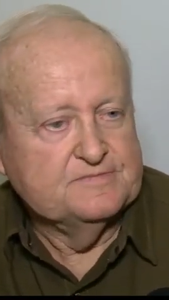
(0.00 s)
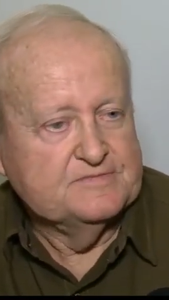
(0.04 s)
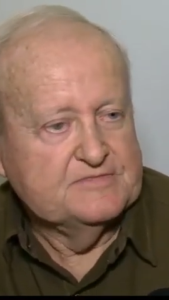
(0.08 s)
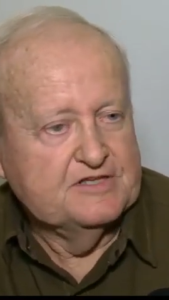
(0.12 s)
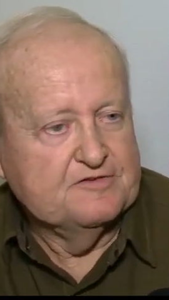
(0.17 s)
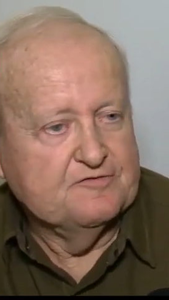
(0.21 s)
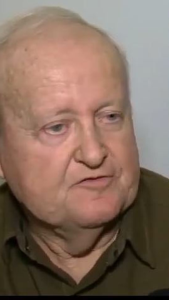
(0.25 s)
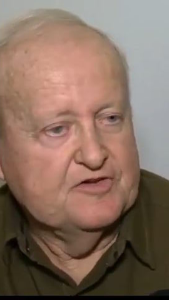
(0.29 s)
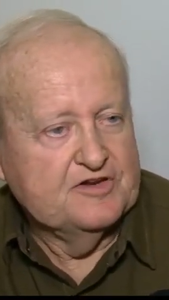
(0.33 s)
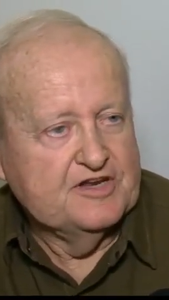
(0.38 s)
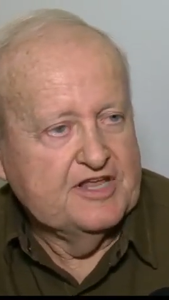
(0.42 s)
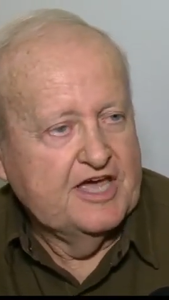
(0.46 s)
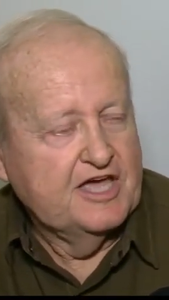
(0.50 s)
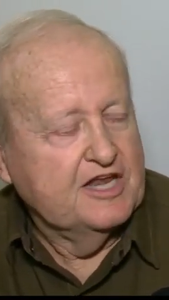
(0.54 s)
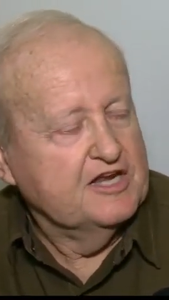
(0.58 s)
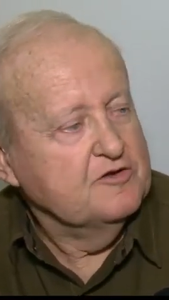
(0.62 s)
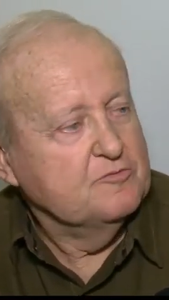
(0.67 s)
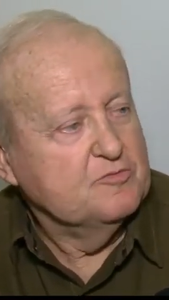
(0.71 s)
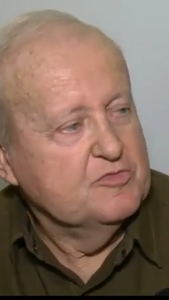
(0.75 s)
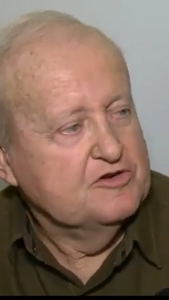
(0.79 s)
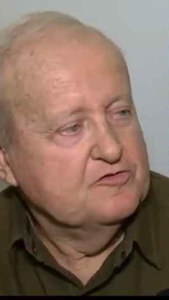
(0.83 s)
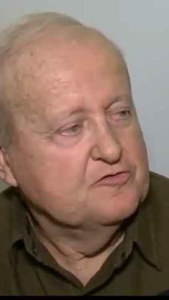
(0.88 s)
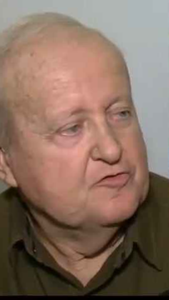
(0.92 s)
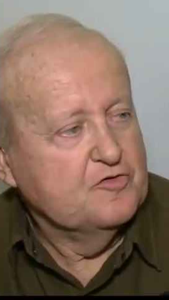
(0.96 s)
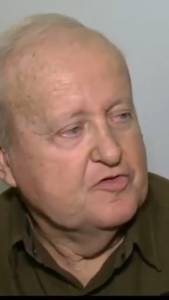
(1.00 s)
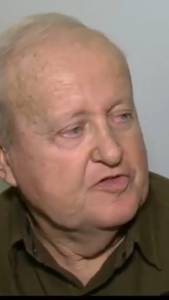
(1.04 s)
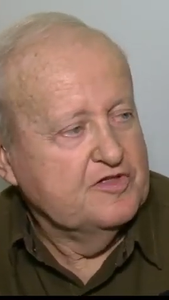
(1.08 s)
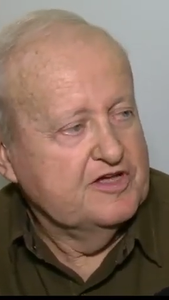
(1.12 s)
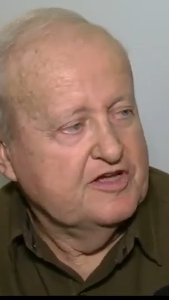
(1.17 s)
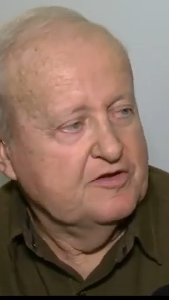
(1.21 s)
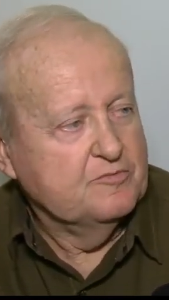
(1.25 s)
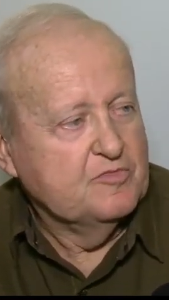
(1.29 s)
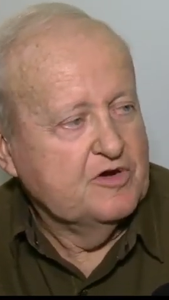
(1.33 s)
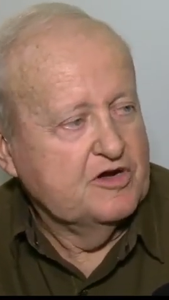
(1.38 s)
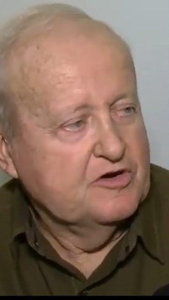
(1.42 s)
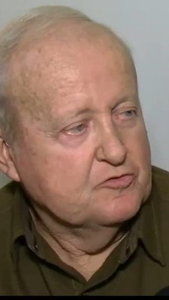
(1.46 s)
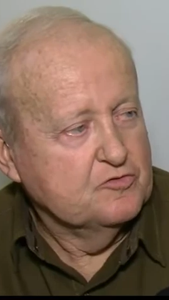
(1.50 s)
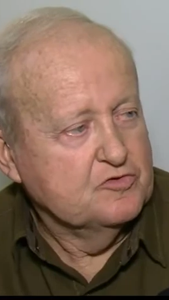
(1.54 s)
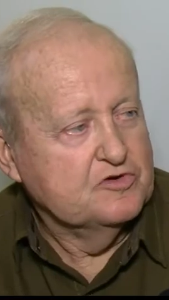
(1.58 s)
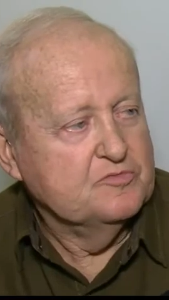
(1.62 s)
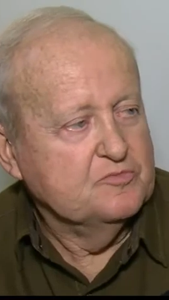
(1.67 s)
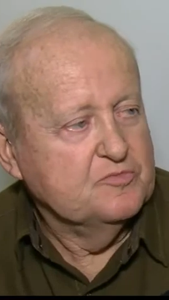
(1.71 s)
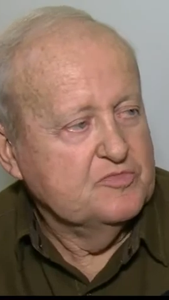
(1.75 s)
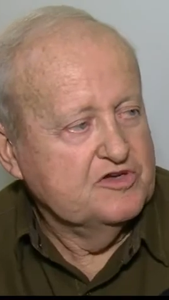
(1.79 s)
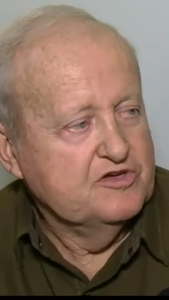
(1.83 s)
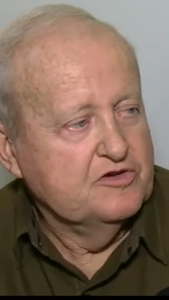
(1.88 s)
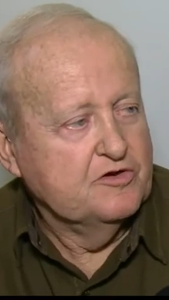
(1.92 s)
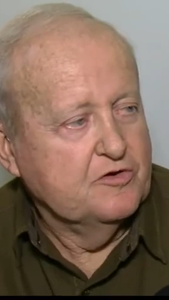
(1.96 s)
If it hadn't been for them, I
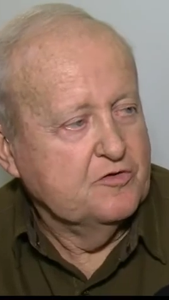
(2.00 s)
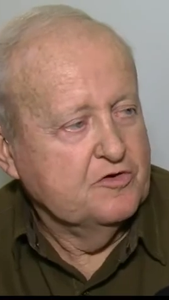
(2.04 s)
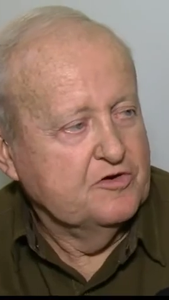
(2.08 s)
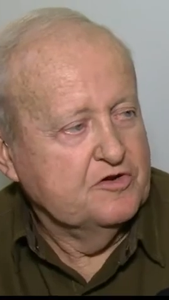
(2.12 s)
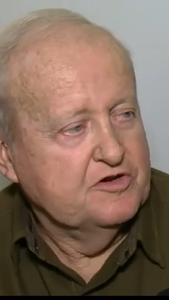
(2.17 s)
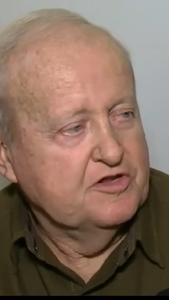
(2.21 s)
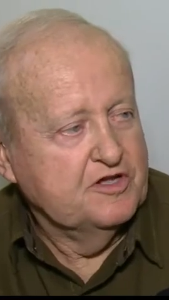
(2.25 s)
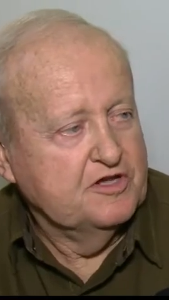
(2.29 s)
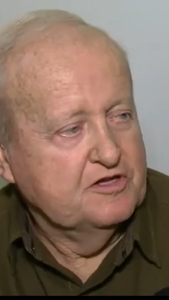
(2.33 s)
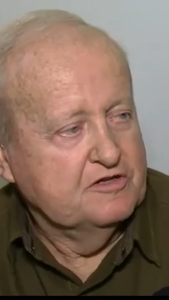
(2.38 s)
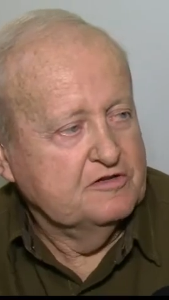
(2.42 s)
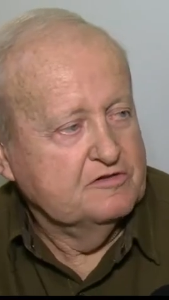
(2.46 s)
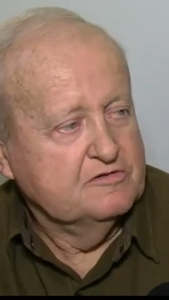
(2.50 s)
wouldn't be here today.